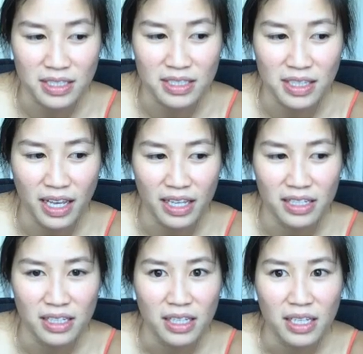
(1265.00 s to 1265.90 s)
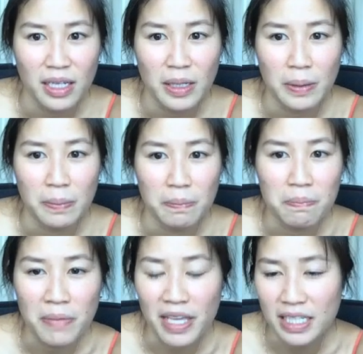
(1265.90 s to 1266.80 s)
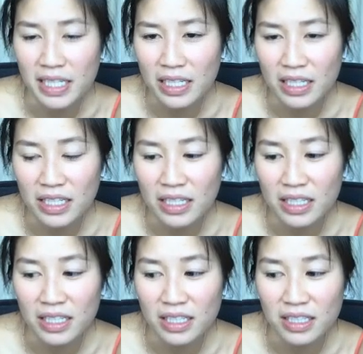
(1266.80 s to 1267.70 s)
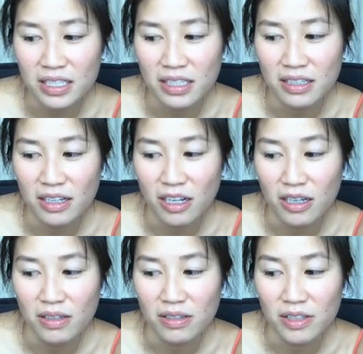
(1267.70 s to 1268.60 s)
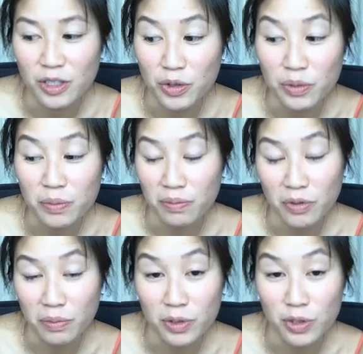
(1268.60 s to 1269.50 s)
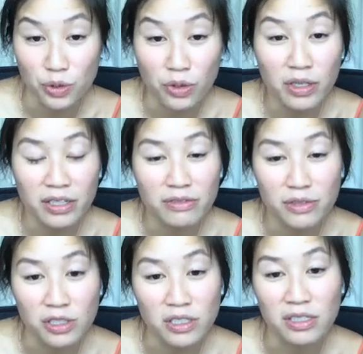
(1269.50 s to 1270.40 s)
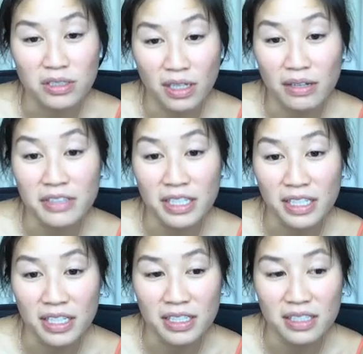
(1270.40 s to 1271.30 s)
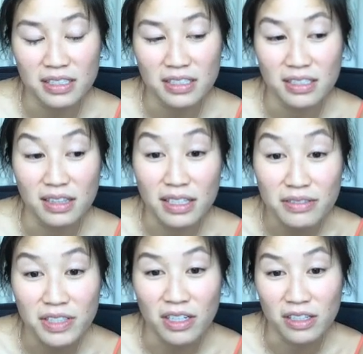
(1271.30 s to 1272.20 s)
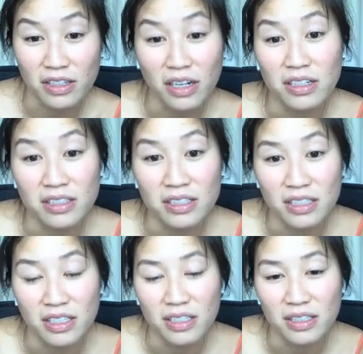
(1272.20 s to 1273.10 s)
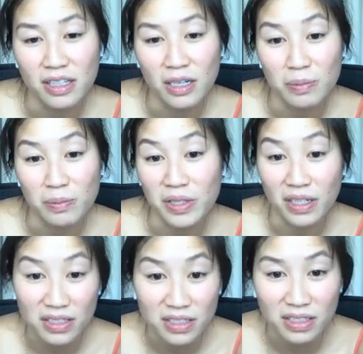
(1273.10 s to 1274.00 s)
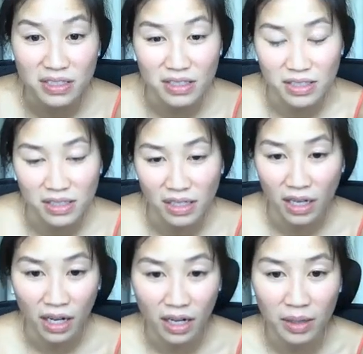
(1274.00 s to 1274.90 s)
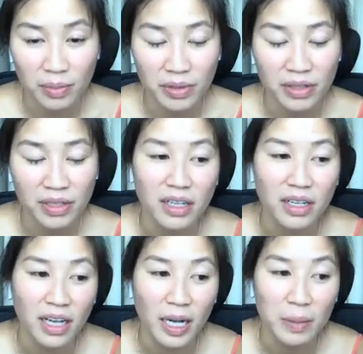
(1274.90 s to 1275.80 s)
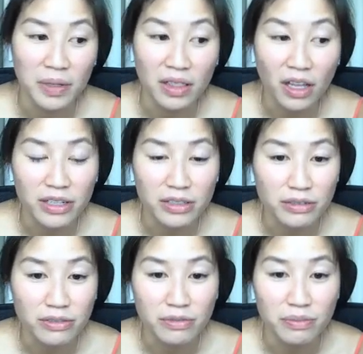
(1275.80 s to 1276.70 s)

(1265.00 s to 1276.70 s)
is that many, the majority of journalists covering it live in Hong Kong, because this is a hub. A lot of